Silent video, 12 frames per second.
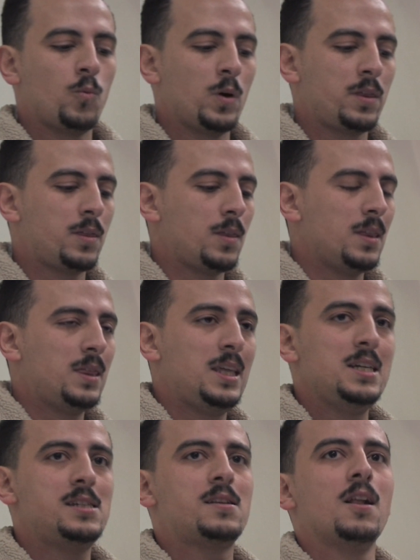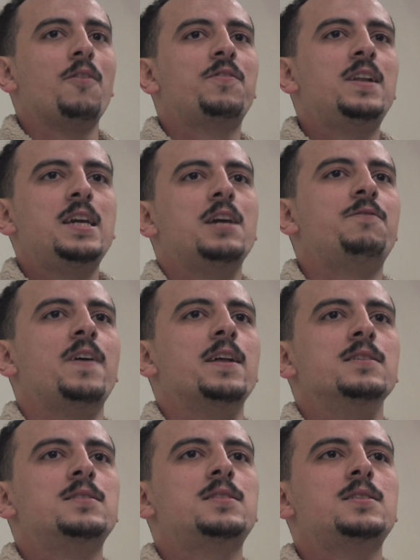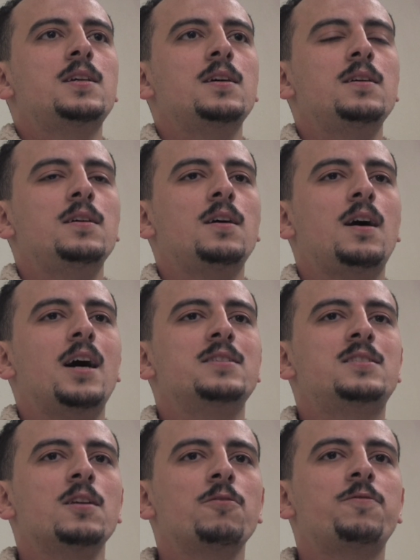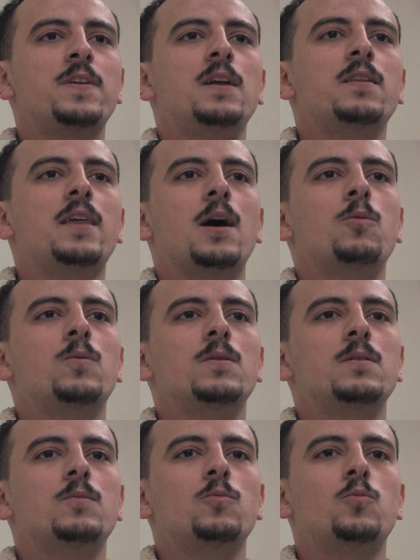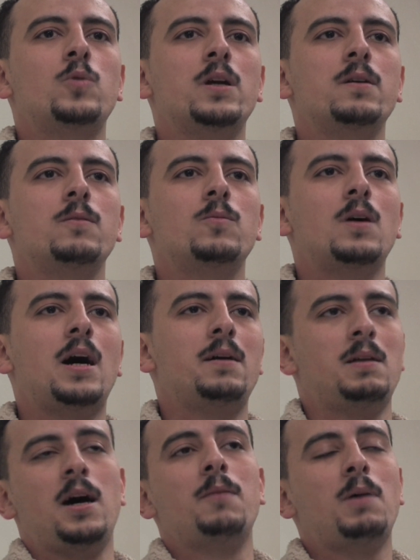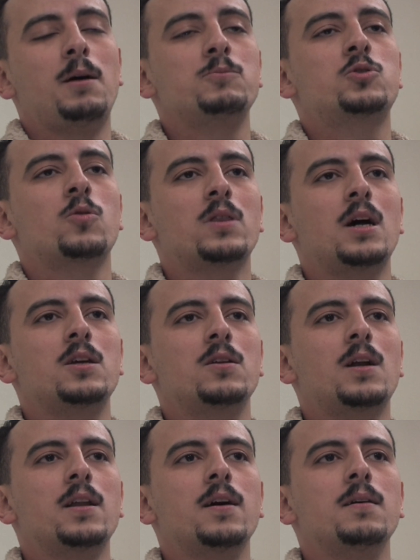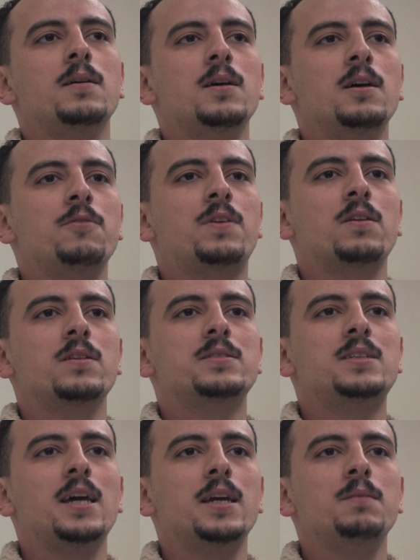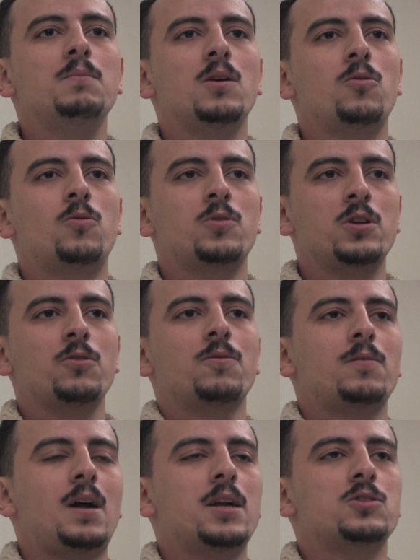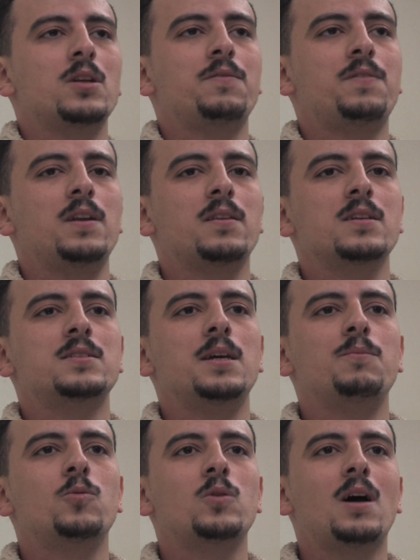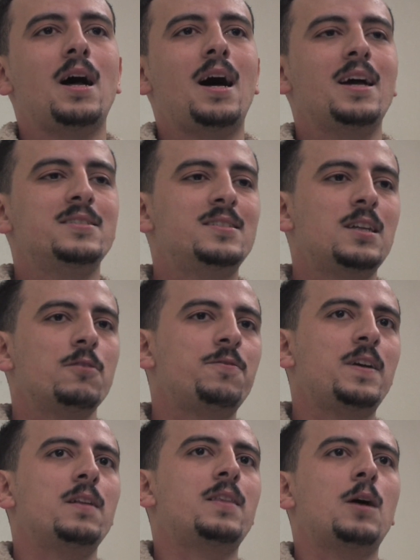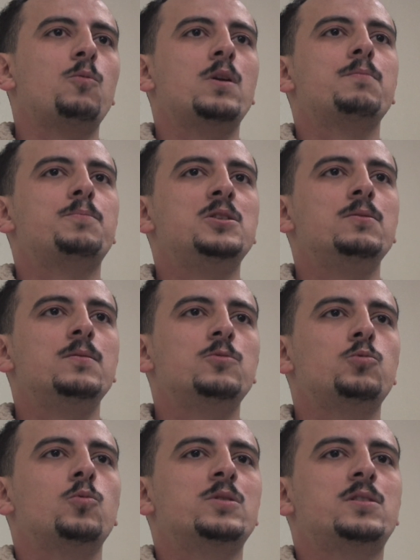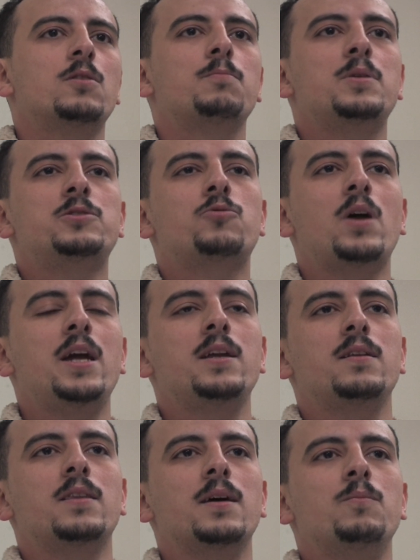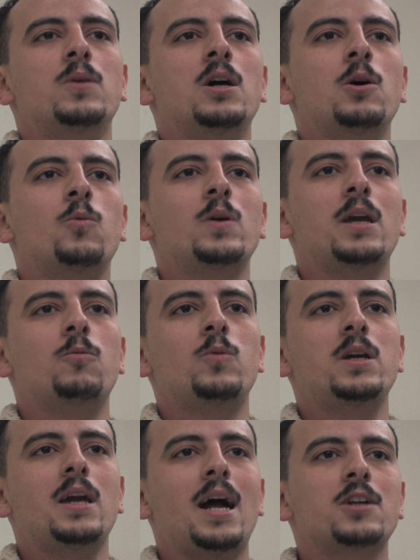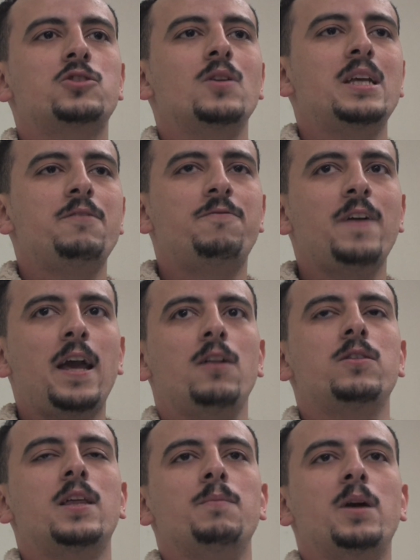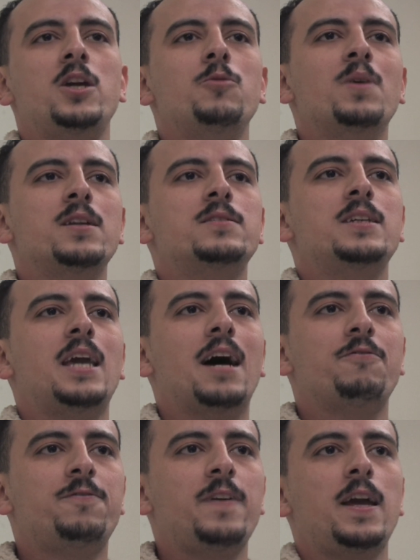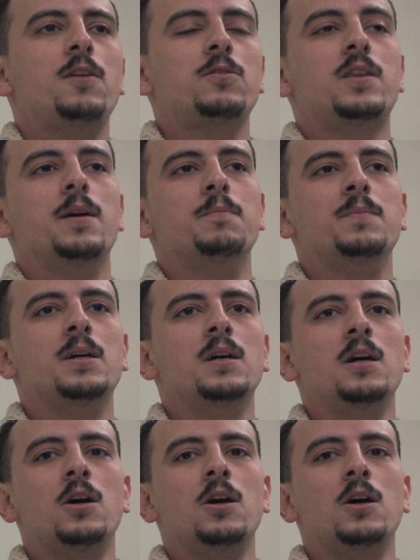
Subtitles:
With these lovely events, I still feel that and I'm sure that you're gonna feel the same, or you're actually feeling the same. I still feel that we're still betraying them. We actually failed them. Humanity have failed them.